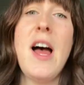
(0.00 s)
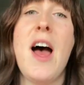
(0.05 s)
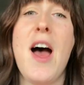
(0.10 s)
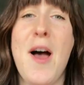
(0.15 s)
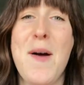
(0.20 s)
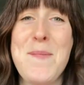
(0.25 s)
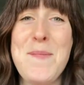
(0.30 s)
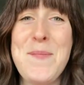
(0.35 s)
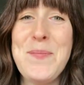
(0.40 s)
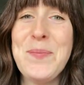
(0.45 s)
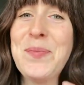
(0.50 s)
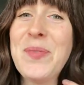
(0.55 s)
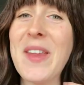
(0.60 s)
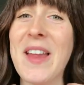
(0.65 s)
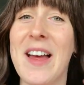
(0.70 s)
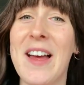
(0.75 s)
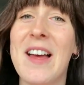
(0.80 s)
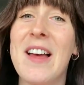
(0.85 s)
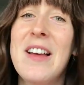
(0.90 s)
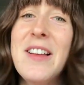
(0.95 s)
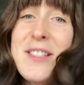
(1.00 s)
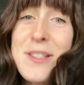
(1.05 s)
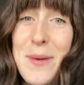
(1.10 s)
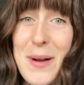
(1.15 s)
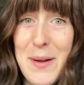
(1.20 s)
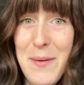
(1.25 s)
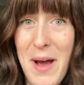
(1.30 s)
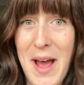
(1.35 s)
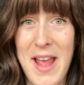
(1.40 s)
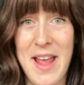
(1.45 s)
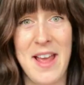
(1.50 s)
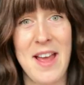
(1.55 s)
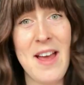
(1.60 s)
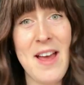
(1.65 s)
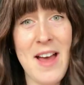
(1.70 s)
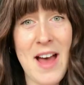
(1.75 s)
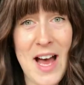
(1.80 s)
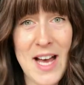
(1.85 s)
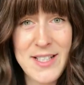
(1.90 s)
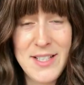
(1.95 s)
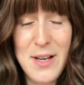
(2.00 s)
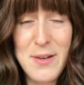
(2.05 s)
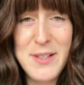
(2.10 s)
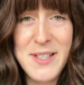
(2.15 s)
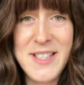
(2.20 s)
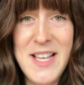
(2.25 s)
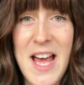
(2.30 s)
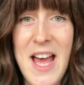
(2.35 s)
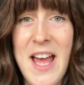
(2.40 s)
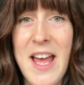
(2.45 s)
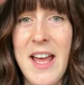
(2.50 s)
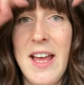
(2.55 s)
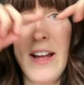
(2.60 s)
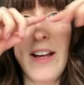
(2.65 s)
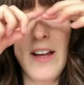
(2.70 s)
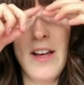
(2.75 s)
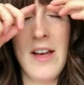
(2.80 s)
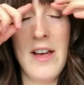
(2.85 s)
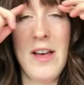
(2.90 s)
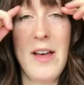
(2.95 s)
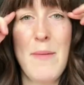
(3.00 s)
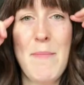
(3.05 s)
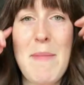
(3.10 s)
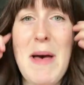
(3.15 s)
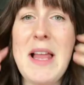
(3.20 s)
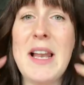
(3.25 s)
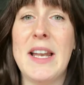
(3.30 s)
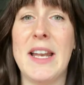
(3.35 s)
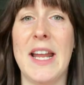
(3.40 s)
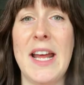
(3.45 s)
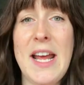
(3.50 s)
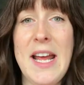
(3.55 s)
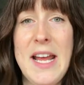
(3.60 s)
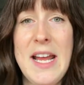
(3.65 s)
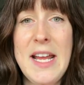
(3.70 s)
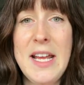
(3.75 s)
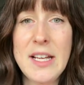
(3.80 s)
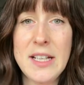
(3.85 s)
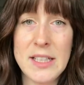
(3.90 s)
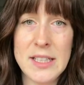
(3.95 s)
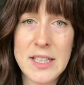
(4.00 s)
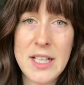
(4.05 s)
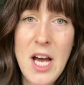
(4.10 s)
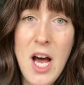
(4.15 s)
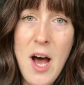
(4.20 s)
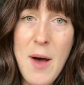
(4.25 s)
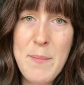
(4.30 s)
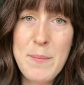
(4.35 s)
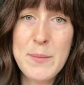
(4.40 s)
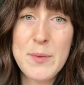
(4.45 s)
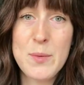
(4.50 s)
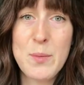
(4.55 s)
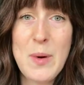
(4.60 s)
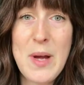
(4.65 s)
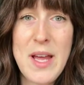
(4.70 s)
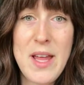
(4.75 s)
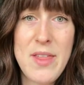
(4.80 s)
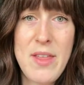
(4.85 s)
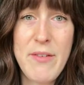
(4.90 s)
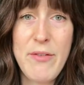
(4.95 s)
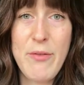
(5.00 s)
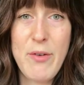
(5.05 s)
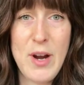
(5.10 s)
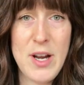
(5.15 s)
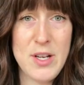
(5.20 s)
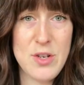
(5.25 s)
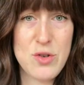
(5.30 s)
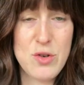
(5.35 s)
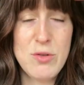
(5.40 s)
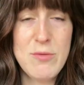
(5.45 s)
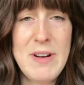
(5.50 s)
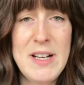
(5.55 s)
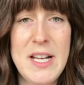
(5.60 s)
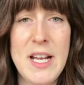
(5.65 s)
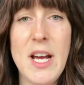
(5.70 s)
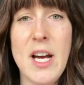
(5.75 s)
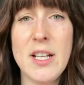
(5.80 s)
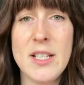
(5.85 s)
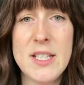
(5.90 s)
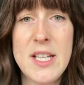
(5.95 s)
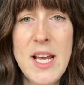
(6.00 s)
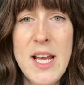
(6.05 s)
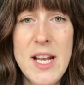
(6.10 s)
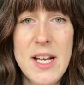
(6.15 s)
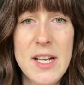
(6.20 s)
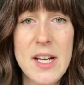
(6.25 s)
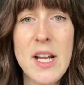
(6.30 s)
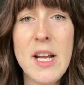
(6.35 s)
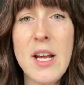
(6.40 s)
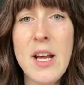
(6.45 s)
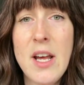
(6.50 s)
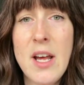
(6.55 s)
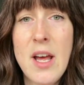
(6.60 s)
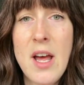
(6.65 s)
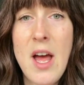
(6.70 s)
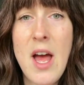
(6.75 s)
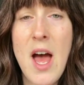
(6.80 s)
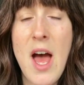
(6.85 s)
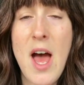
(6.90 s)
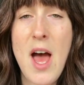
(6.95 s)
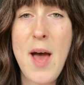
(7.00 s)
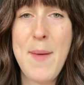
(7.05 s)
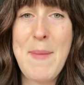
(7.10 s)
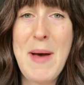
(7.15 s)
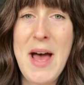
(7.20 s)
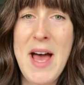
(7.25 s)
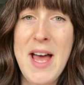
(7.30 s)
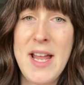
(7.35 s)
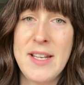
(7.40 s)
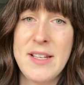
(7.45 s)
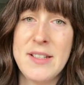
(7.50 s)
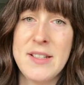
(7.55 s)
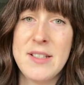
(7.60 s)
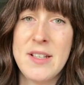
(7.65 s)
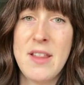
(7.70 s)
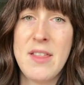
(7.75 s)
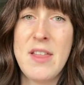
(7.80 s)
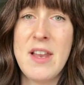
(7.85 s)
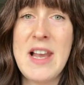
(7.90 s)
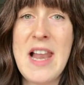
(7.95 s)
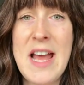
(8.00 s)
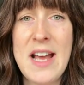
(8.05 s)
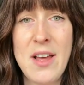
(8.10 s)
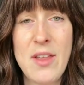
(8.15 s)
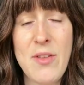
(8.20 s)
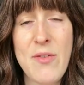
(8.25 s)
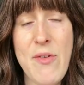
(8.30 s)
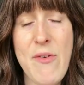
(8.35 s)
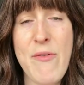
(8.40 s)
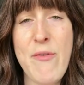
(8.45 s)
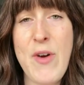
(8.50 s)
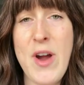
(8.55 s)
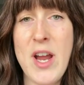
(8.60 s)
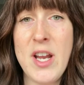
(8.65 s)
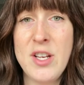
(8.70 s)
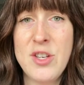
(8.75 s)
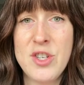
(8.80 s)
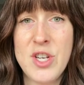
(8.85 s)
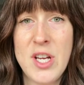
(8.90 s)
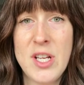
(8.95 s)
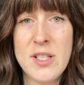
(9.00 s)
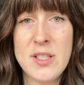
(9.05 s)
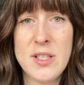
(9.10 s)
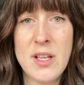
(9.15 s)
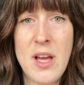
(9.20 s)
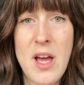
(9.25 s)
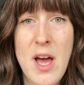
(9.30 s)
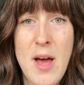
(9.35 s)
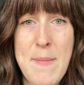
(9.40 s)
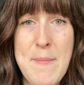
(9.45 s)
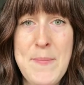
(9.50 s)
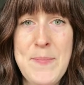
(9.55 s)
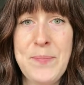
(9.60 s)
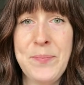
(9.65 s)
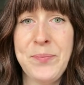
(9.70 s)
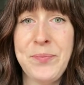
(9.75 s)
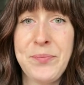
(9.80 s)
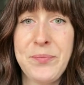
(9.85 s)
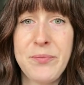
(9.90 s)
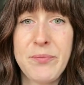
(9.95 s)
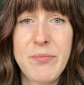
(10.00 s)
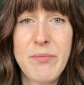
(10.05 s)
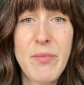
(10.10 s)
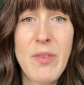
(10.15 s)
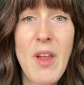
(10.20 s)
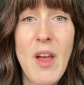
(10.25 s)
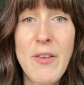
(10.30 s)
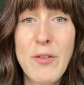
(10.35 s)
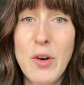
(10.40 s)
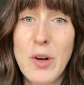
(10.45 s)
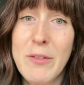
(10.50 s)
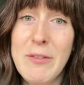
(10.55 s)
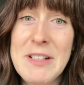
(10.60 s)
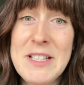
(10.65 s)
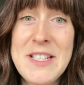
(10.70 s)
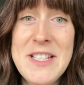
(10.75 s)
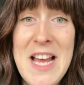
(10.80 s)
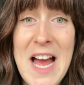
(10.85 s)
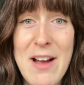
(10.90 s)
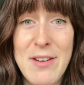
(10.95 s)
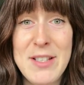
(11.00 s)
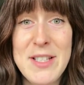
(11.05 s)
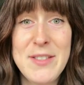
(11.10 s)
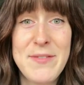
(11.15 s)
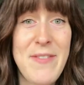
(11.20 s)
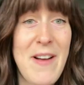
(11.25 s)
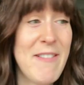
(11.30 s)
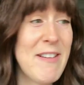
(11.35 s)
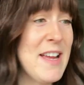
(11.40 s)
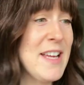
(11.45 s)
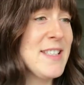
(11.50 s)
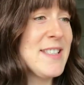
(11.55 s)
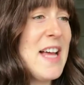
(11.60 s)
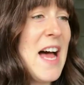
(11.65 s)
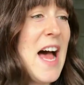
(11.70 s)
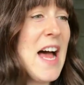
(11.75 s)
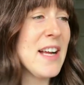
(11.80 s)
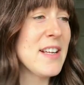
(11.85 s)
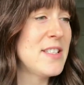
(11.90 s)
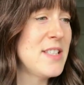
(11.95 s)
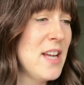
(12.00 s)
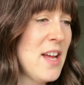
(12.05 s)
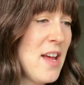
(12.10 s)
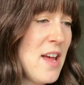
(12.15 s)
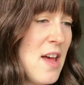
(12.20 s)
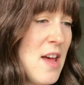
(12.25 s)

So anyway, as I was saying, Melanie comes with a fringe already cut in, and the length of the fringe is, I've got it written down because it's very exact.